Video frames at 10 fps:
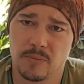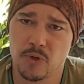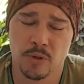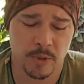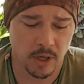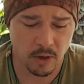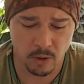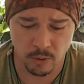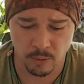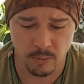doom and
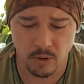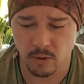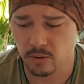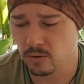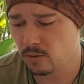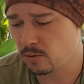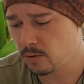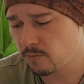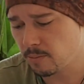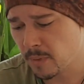gloom on
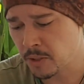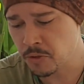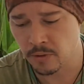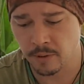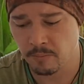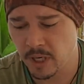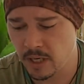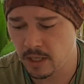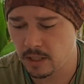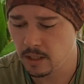all of the mainstream
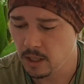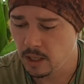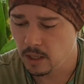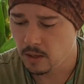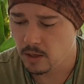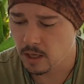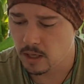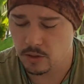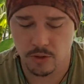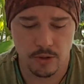media.
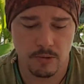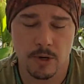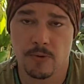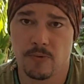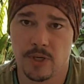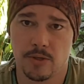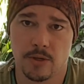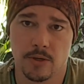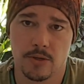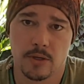Do your own
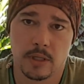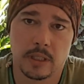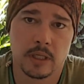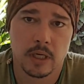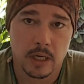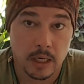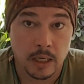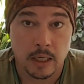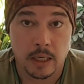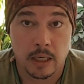research.
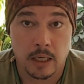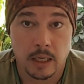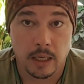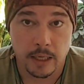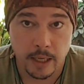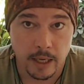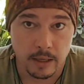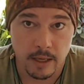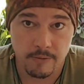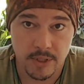
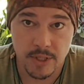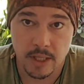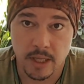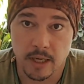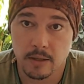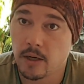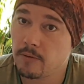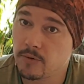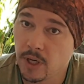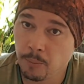Okay, having said that,
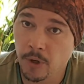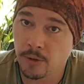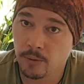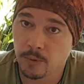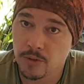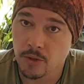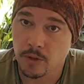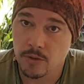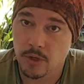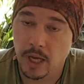I've done my own
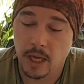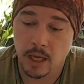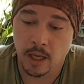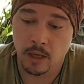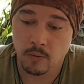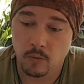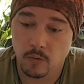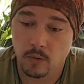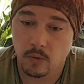research and